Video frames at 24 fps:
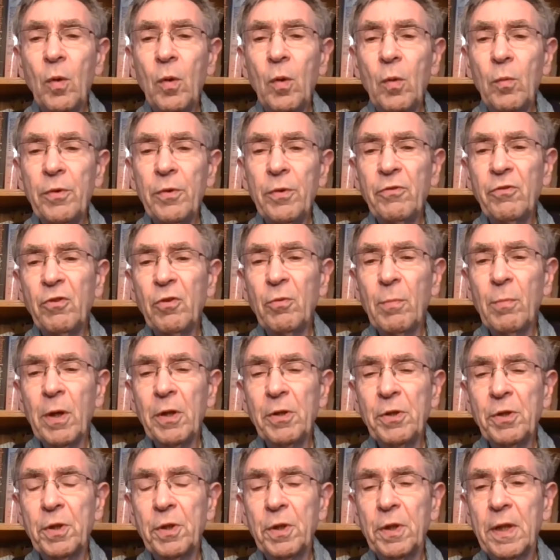Wasn't so
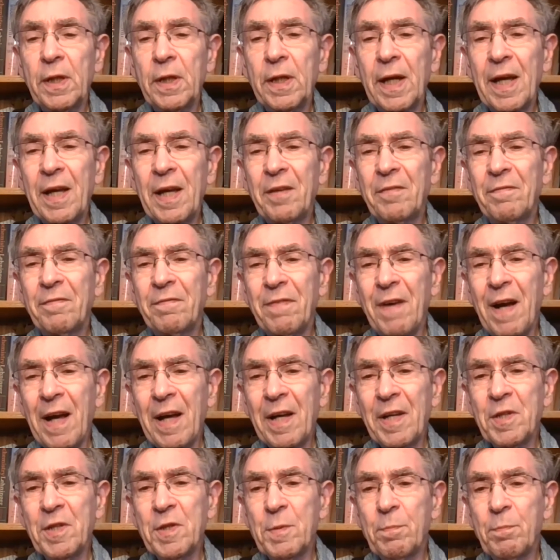much
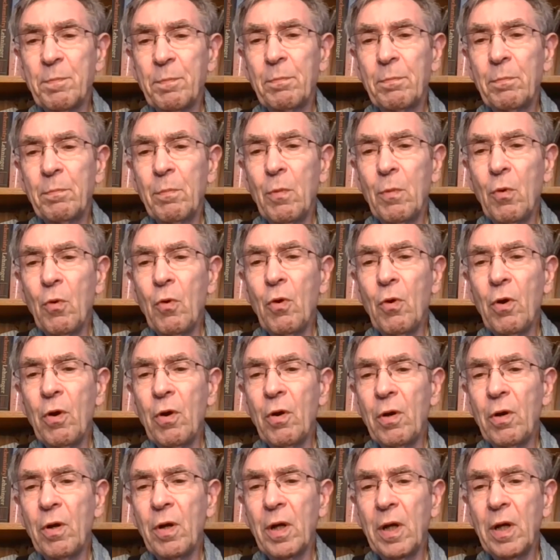advice,
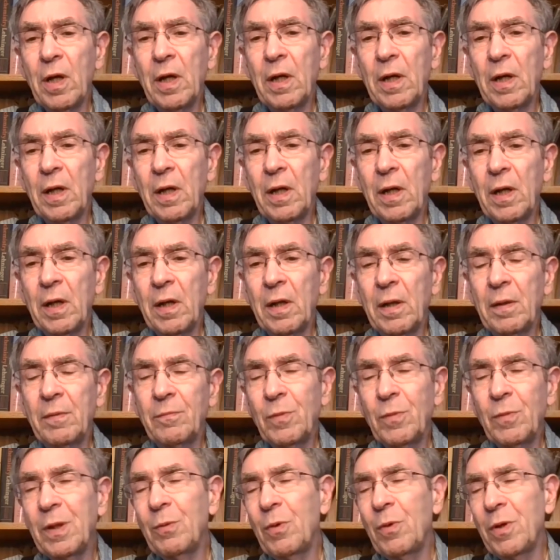more,
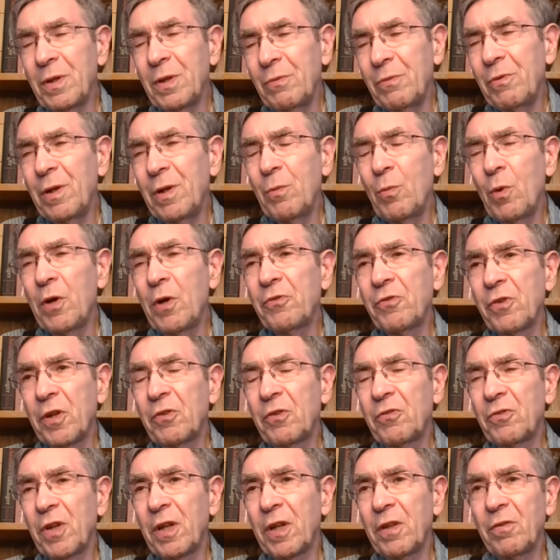it really was in a
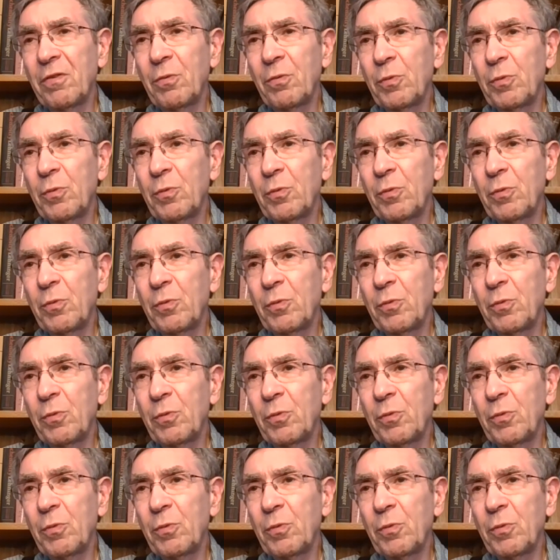sense.